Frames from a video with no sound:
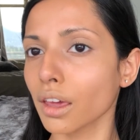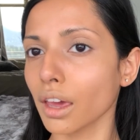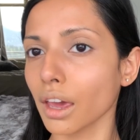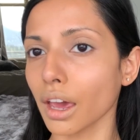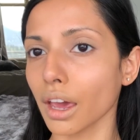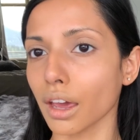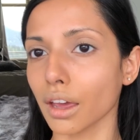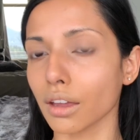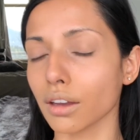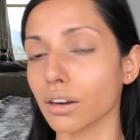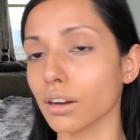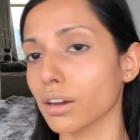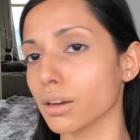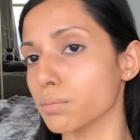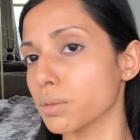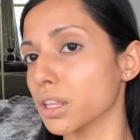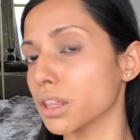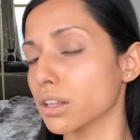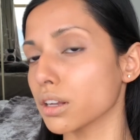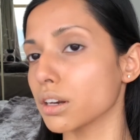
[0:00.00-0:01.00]
And I
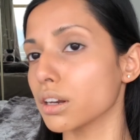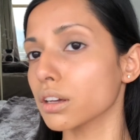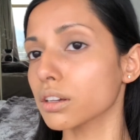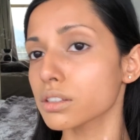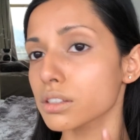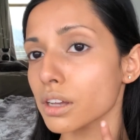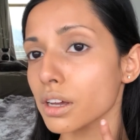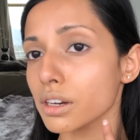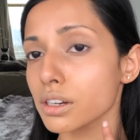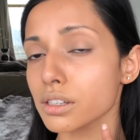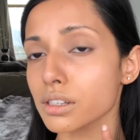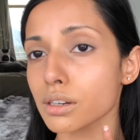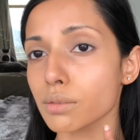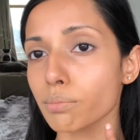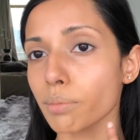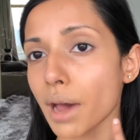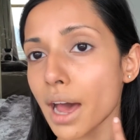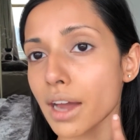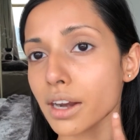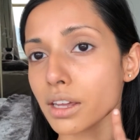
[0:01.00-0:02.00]
mean, the NYX side isn't
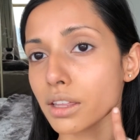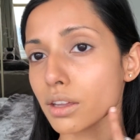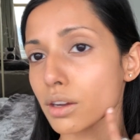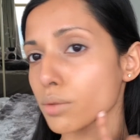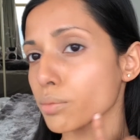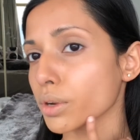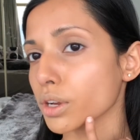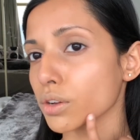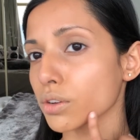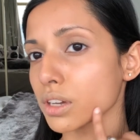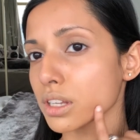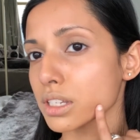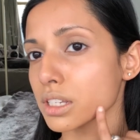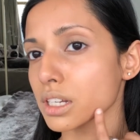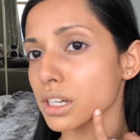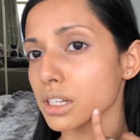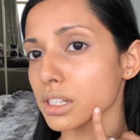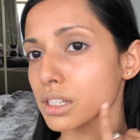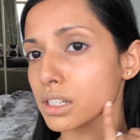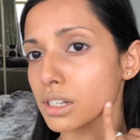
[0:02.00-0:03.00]
bad either, but you can
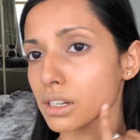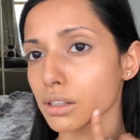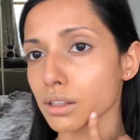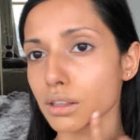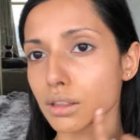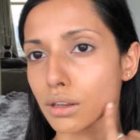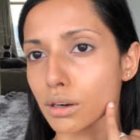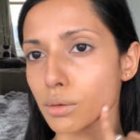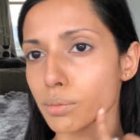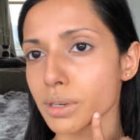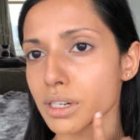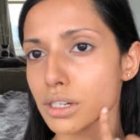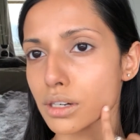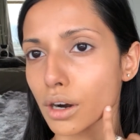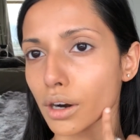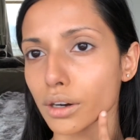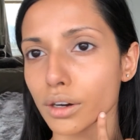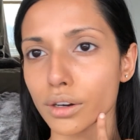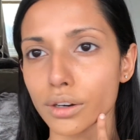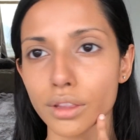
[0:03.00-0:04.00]
see it's still a little bit
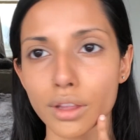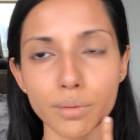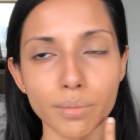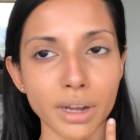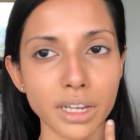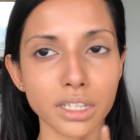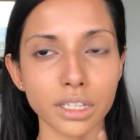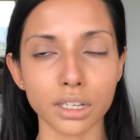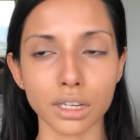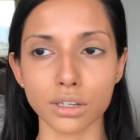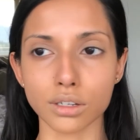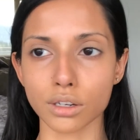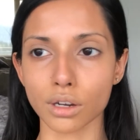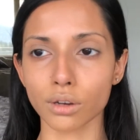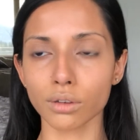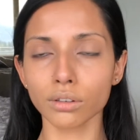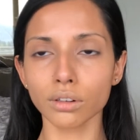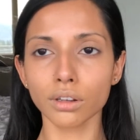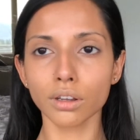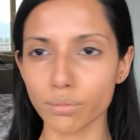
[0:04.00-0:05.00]
darker than my skin
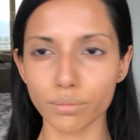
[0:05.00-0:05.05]
tone.